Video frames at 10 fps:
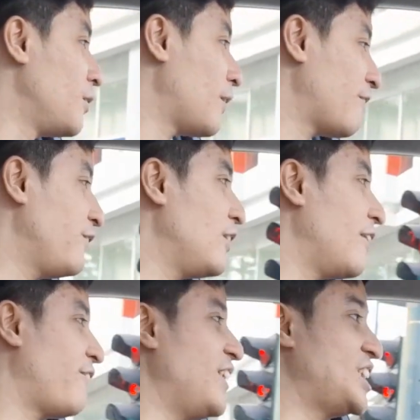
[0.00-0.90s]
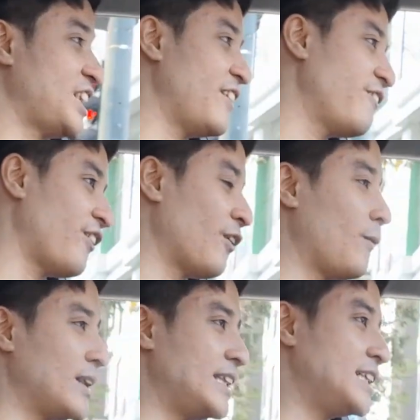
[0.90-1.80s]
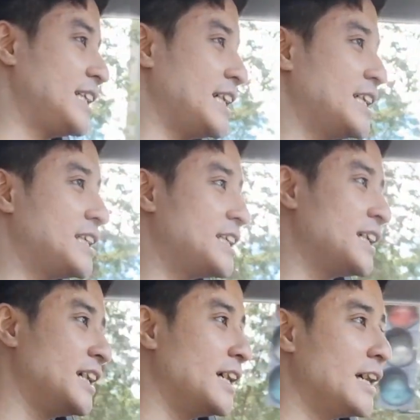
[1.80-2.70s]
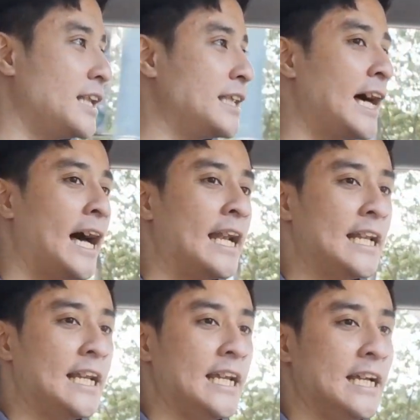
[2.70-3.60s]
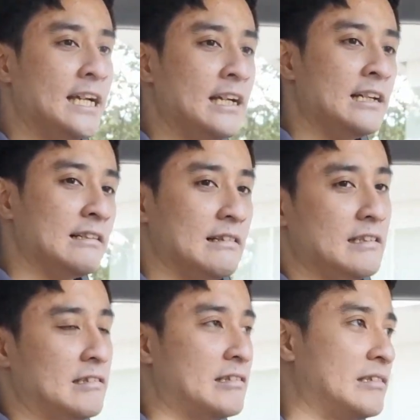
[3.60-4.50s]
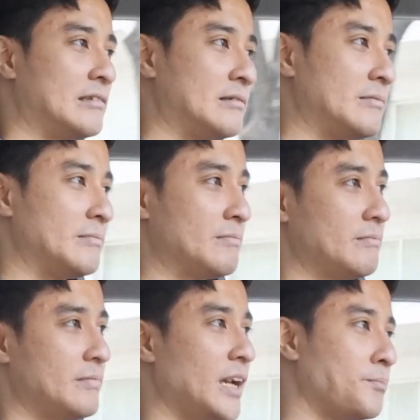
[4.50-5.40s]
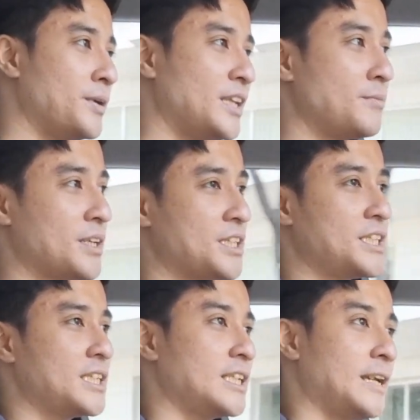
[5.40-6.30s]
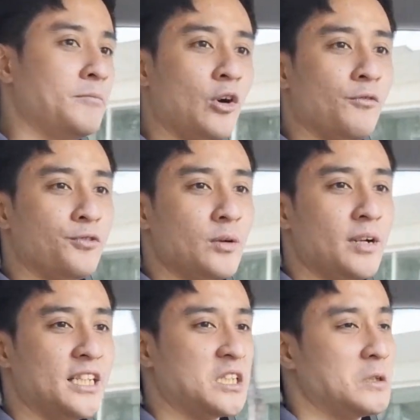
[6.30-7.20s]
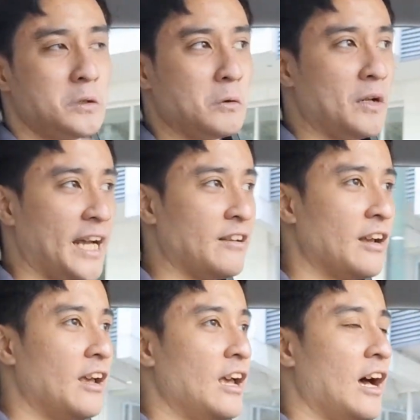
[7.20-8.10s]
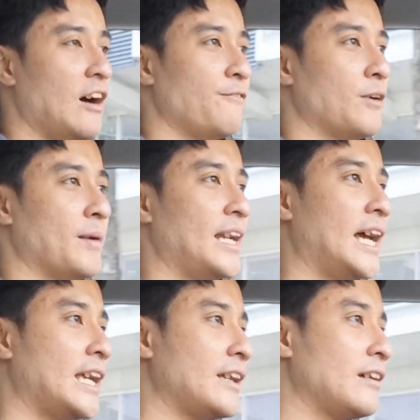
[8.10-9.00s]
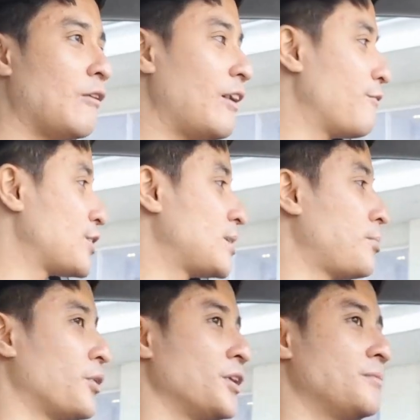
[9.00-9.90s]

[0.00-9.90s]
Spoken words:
fuel efficient for what this is. And the handling is, yeah, pretty much the same. Comfortable is too light for my liking. However, sport,